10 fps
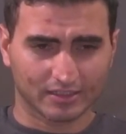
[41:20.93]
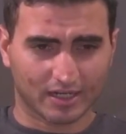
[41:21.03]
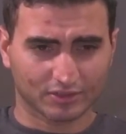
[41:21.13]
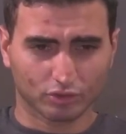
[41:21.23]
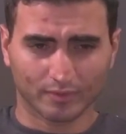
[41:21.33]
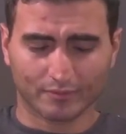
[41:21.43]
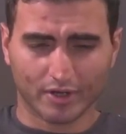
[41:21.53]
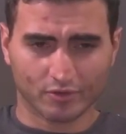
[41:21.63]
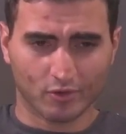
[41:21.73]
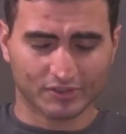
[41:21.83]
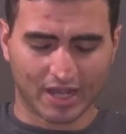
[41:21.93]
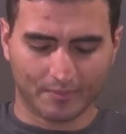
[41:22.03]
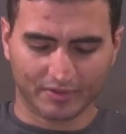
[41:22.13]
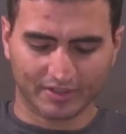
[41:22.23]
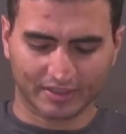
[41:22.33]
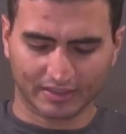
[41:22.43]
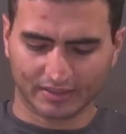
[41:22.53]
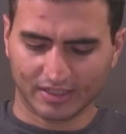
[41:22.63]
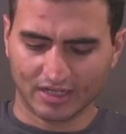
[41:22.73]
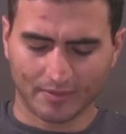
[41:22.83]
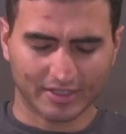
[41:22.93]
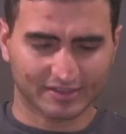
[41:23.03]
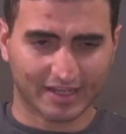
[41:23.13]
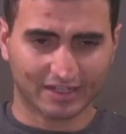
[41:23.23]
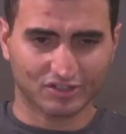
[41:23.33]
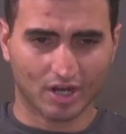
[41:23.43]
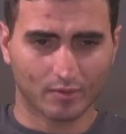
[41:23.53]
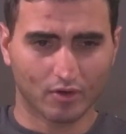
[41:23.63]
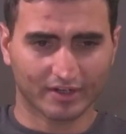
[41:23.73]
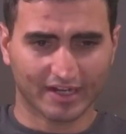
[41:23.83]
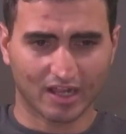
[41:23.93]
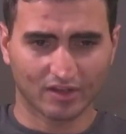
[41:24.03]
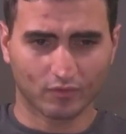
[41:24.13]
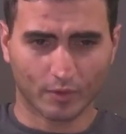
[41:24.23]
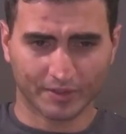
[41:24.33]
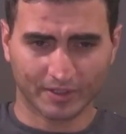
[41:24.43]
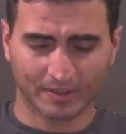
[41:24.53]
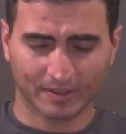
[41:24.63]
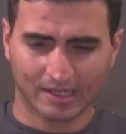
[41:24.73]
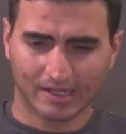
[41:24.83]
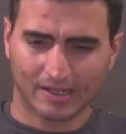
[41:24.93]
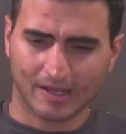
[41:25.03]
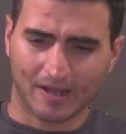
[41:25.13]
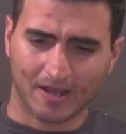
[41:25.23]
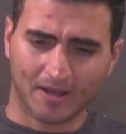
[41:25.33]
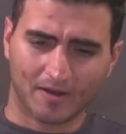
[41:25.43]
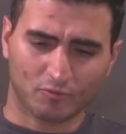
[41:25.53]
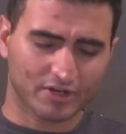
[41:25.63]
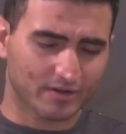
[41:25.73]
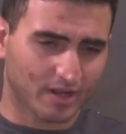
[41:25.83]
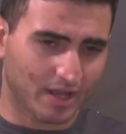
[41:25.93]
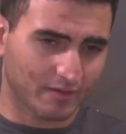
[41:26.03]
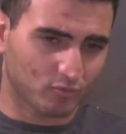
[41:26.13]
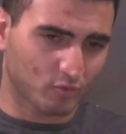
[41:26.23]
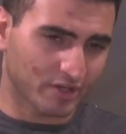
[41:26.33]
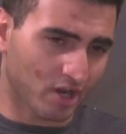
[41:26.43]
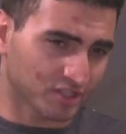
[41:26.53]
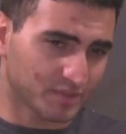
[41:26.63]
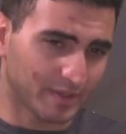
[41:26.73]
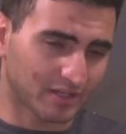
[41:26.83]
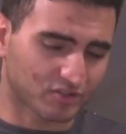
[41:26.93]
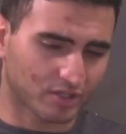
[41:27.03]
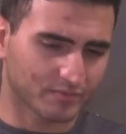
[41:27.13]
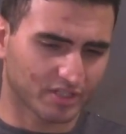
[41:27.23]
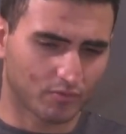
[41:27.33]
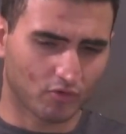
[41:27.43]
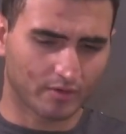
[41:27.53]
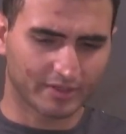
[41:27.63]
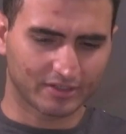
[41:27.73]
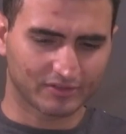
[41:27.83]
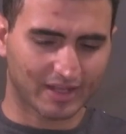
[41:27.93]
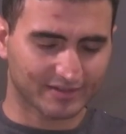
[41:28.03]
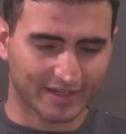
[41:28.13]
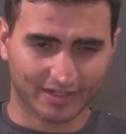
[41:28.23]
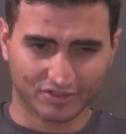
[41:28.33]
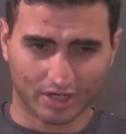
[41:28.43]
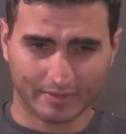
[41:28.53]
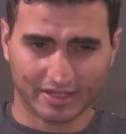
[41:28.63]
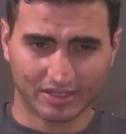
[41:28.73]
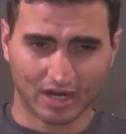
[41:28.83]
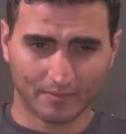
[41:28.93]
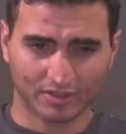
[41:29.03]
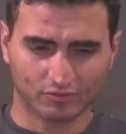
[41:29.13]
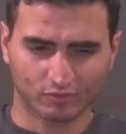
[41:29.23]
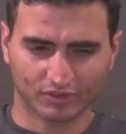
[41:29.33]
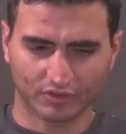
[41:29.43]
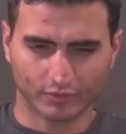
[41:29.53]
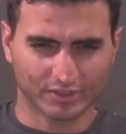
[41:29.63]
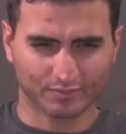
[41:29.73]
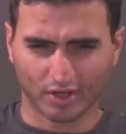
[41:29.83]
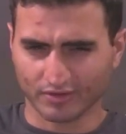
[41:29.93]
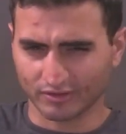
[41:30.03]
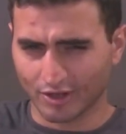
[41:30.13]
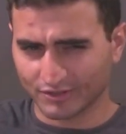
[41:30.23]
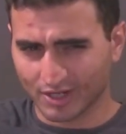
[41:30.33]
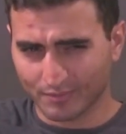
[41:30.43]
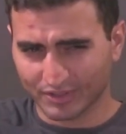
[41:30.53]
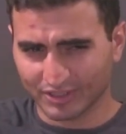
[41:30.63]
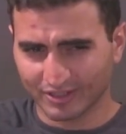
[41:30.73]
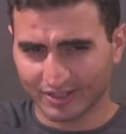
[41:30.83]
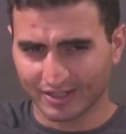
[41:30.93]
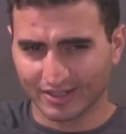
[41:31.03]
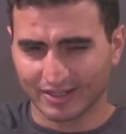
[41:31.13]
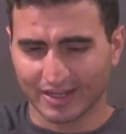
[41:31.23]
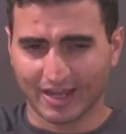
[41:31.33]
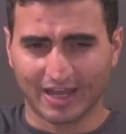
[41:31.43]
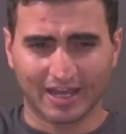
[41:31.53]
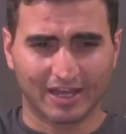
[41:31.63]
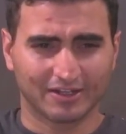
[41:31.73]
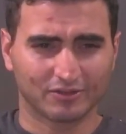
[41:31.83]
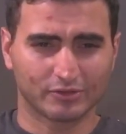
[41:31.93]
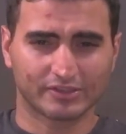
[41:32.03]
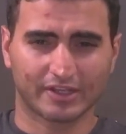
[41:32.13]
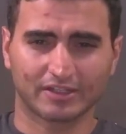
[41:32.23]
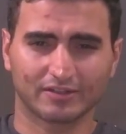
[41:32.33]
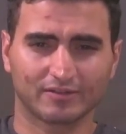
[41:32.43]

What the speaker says: I told my brother what was happening, and he got me a tech job over in California. We're not on speaking terms anymore because that tech job that he got me was through his brother-in-law's company, and it was like